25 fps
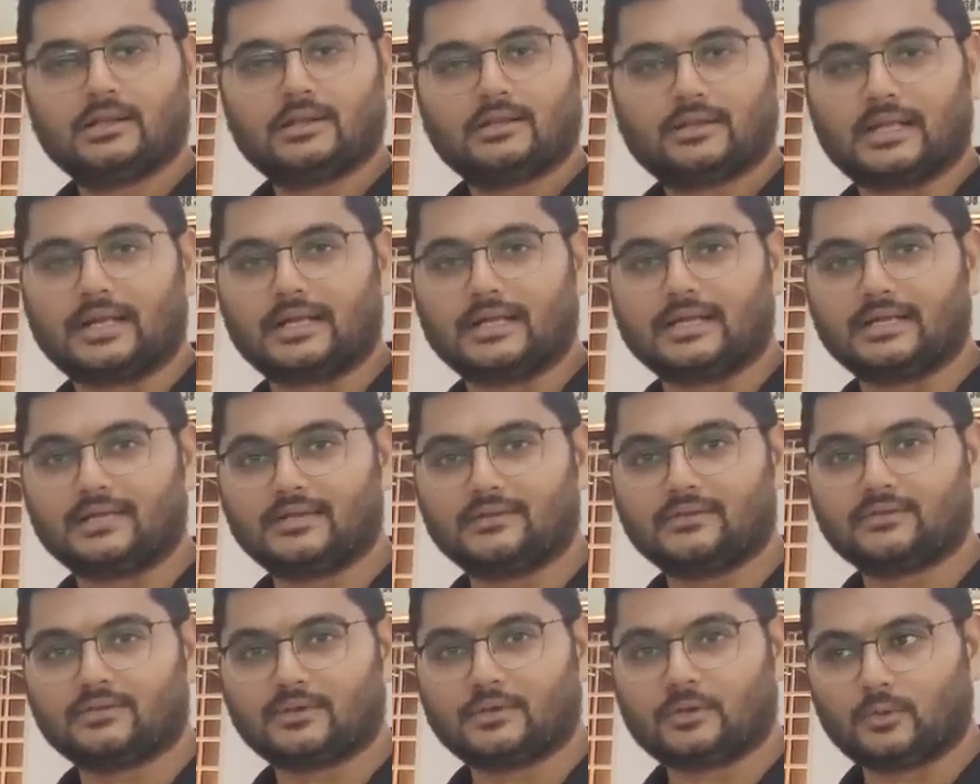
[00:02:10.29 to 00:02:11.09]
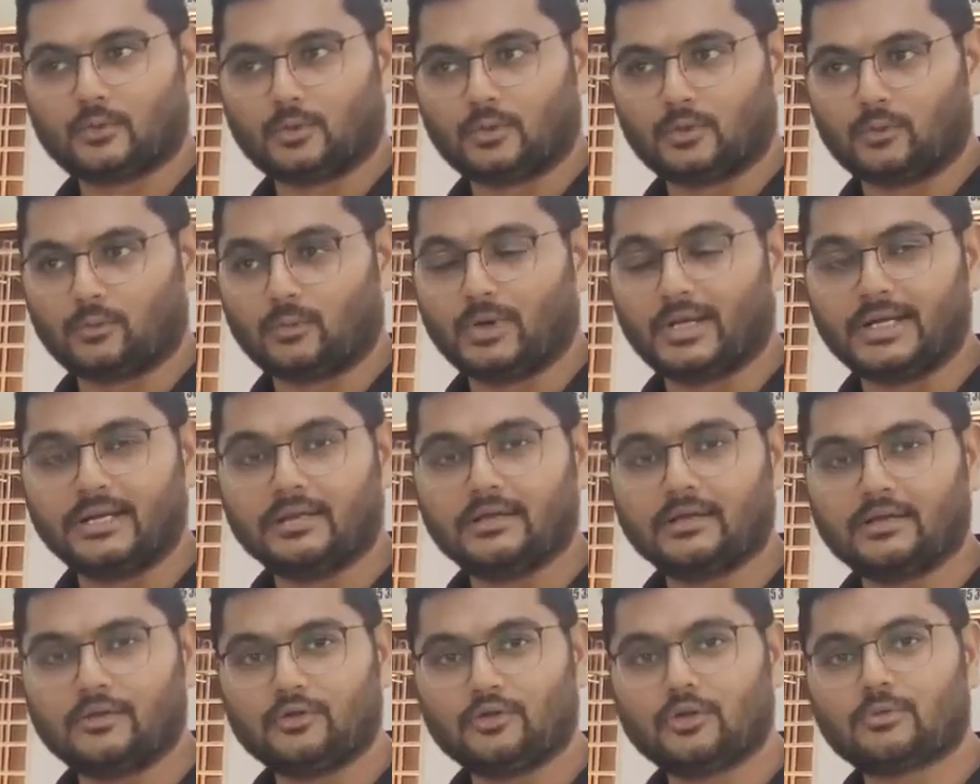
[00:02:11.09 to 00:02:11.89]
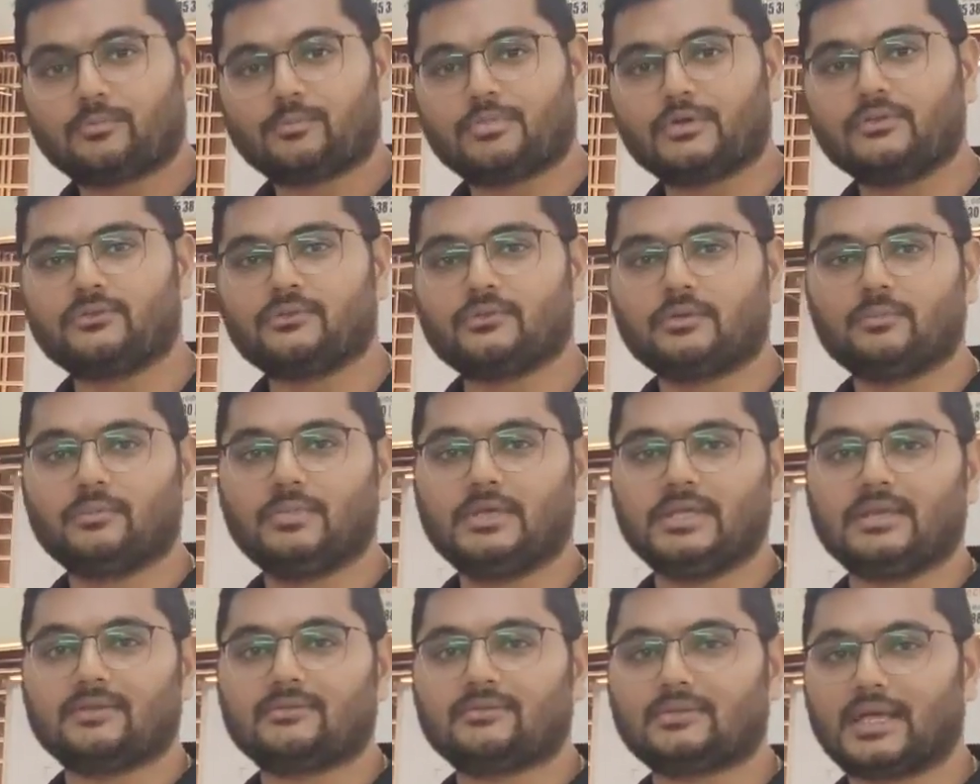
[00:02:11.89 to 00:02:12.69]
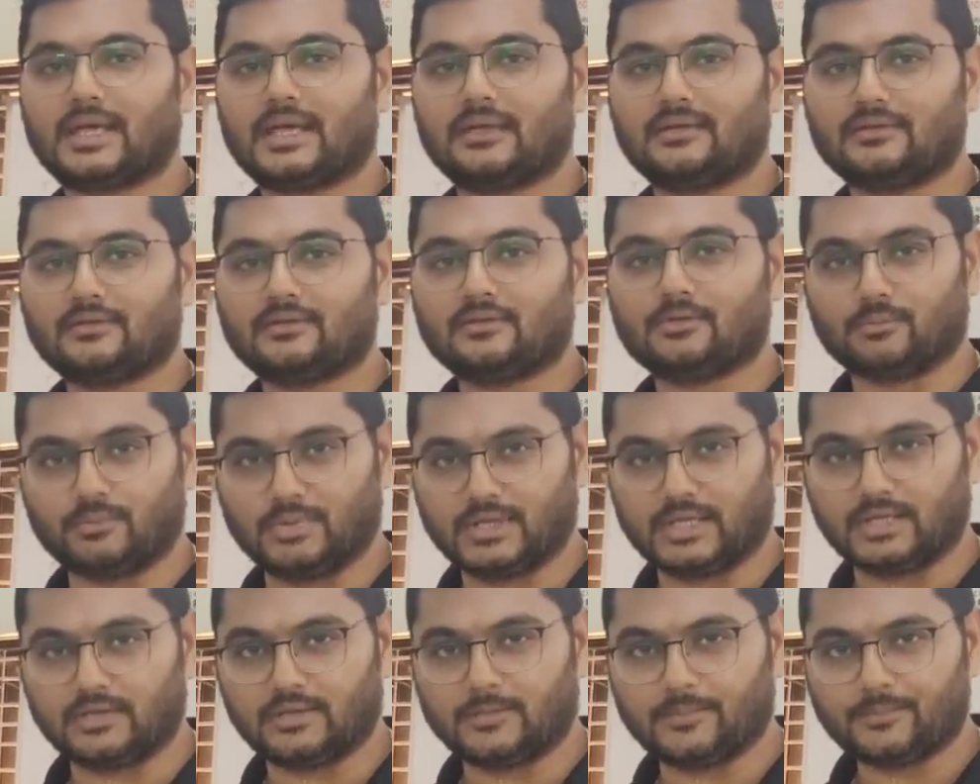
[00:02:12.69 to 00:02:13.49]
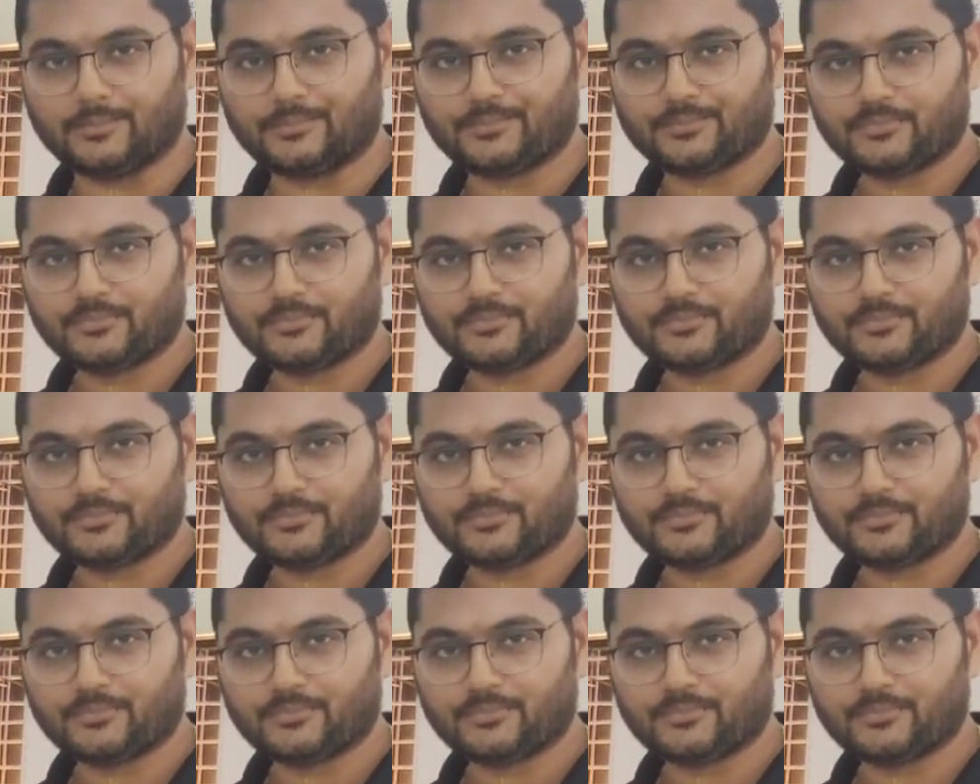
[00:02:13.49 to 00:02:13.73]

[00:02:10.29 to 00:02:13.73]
that is when your PCBA size is big,